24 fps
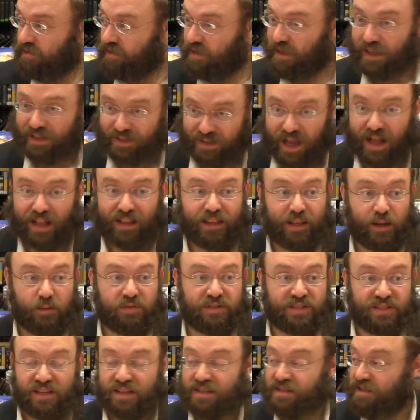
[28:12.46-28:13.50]
That the Alter
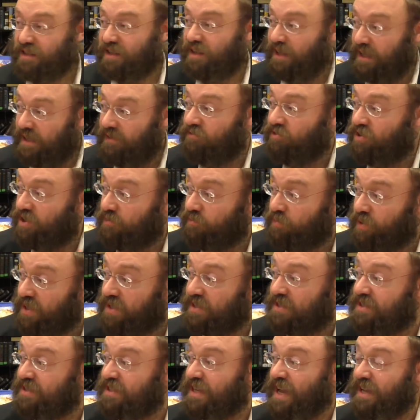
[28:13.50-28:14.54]
Rebbe says that even the
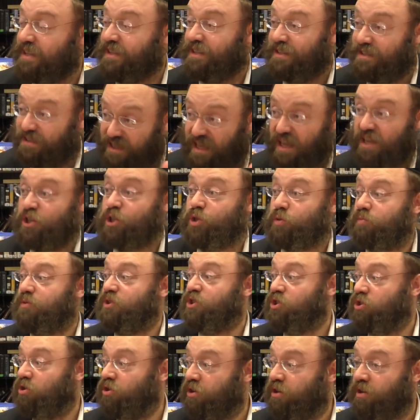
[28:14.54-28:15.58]
biggest tzaddik is Yesh
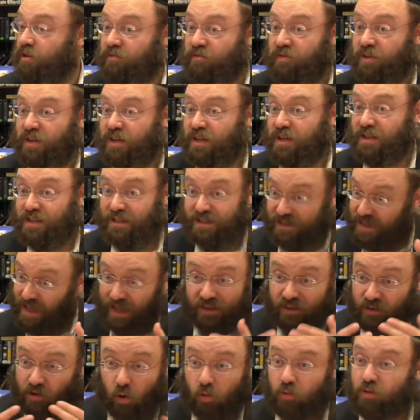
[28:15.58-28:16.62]
Mishoyev. He's
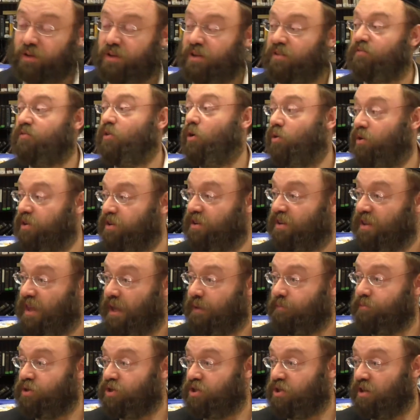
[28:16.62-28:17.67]
not total devoted to the
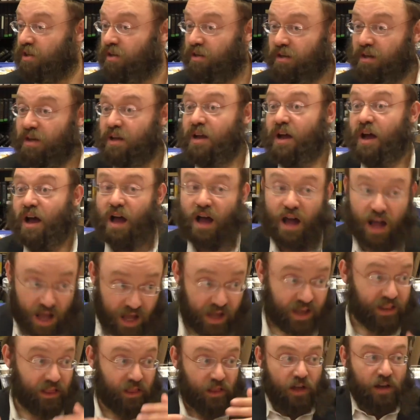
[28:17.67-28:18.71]
Abishta.
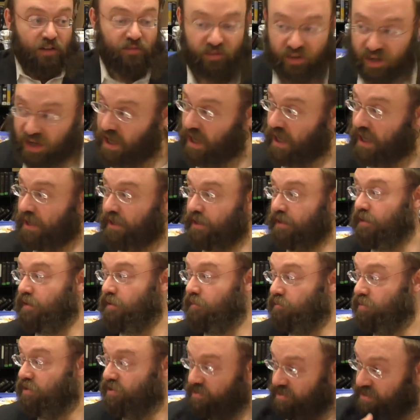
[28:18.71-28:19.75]
I love God
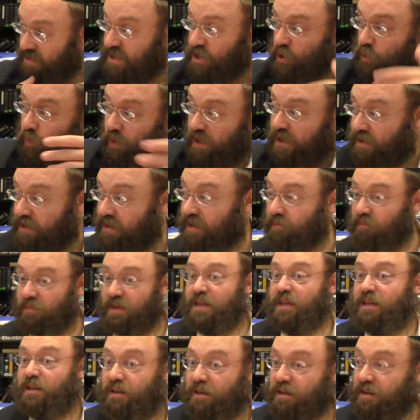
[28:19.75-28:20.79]
because it's sweet to
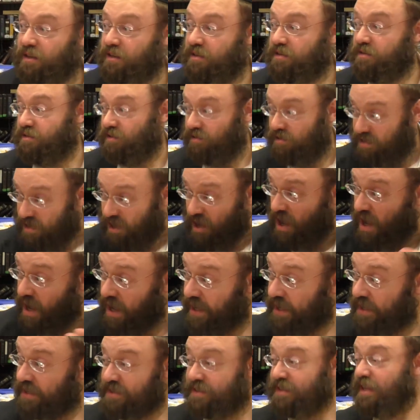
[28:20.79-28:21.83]
me. So it's
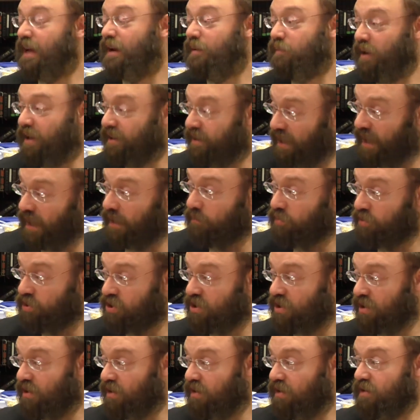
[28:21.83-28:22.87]
I. It's not about the
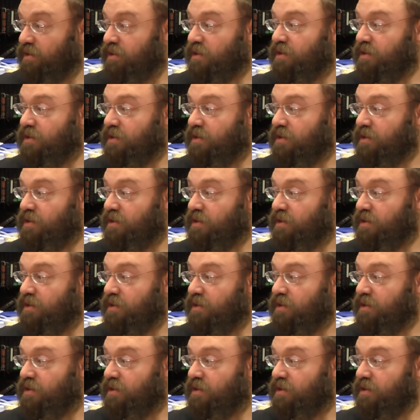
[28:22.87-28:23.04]
Abishta.